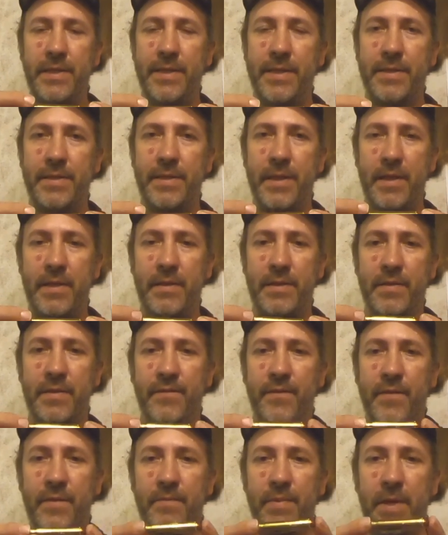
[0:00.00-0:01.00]

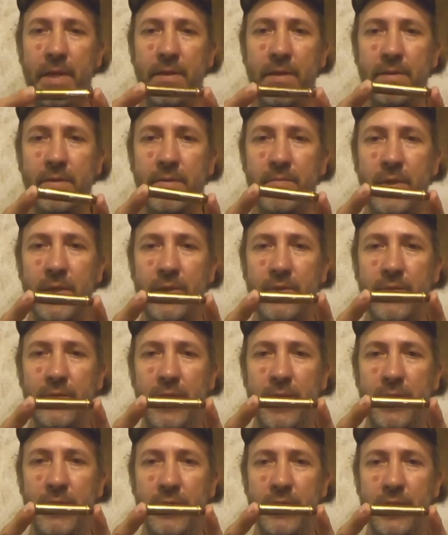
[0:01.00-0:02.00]
6,000 foot-pounds of muzzle
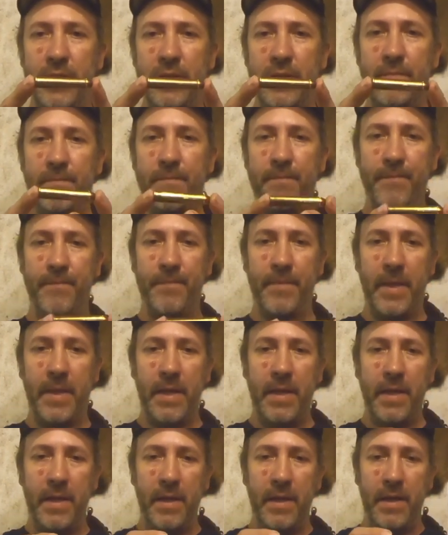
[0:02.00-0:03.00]
energy,
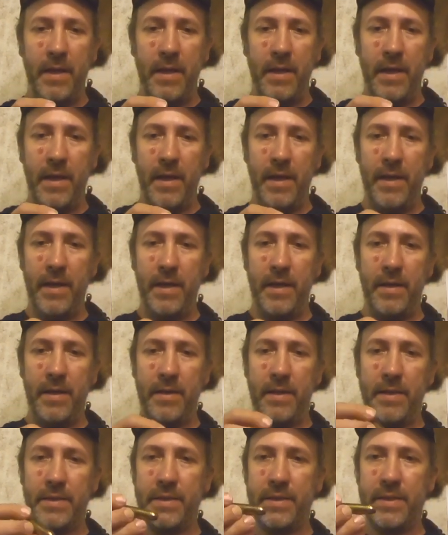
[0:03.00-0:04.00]

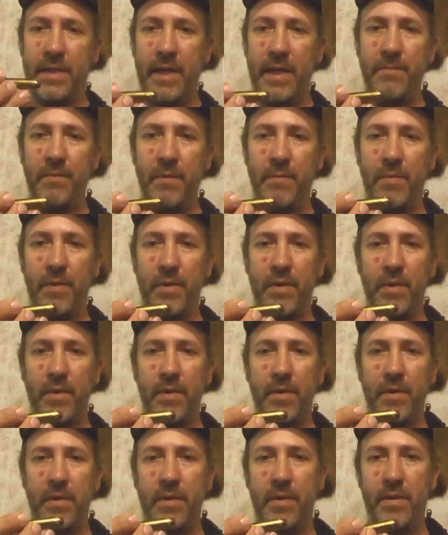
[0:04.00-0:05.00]
and it's
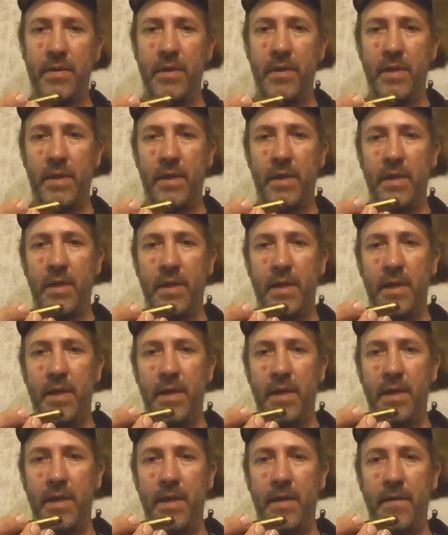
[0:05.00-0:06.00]
capable
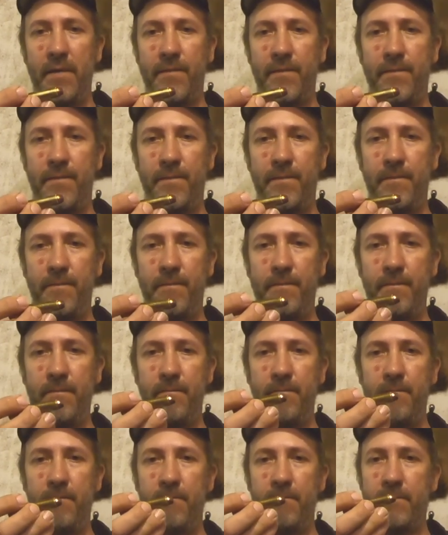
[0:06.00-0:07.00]
of
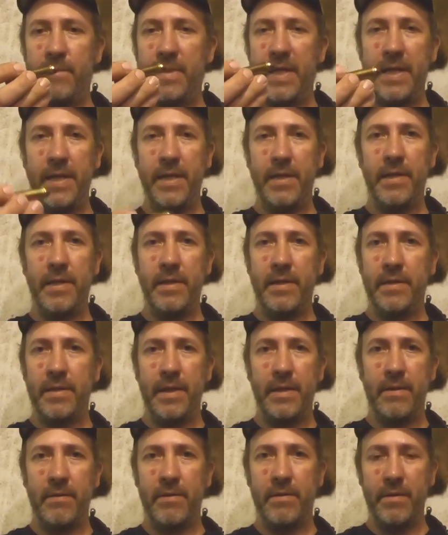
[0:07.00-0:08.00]
taking
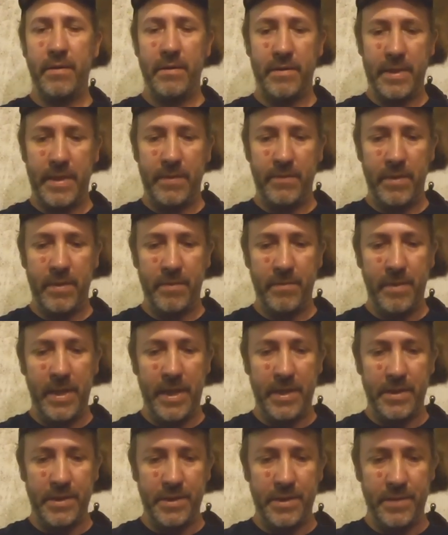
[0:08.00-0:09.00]
anything on Earth, I would
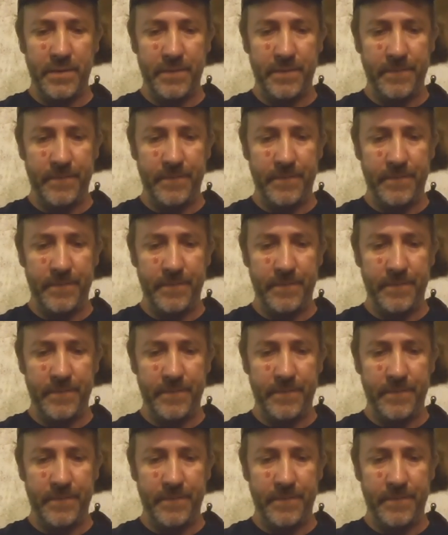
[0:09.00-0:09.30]
imagine.